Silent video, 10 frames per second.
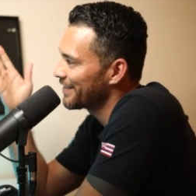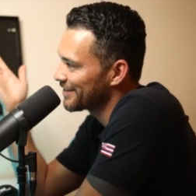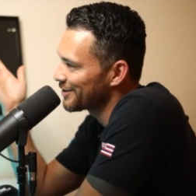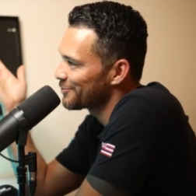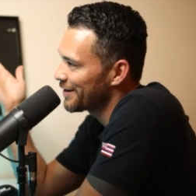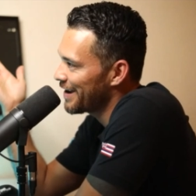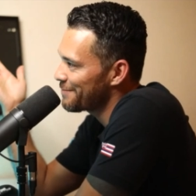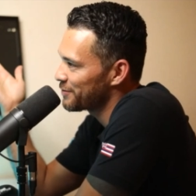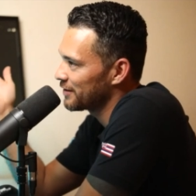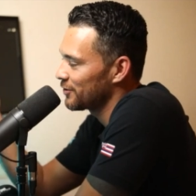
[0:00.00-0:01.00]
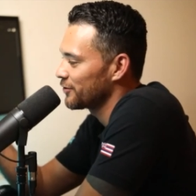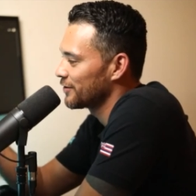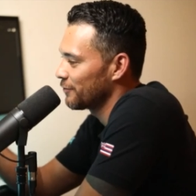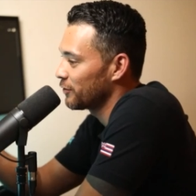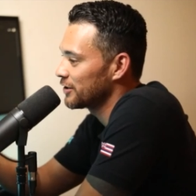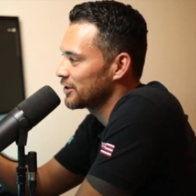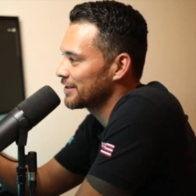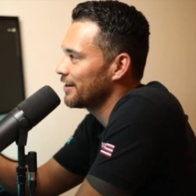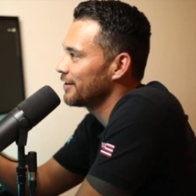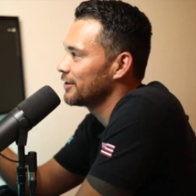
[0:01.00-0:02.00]
This is what happened. Or we're just
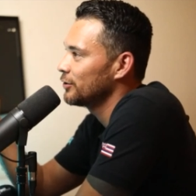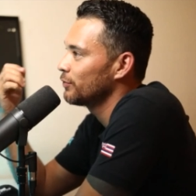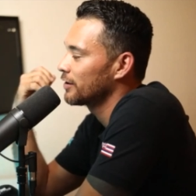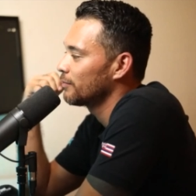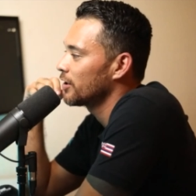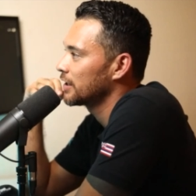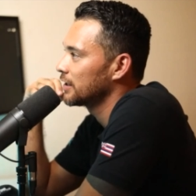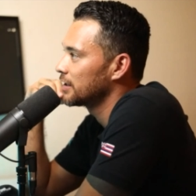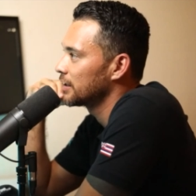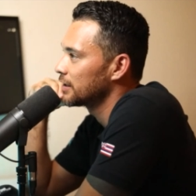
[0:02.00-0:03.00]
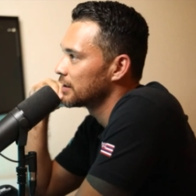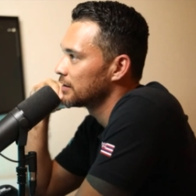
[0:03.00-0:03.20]
telling you what the market did.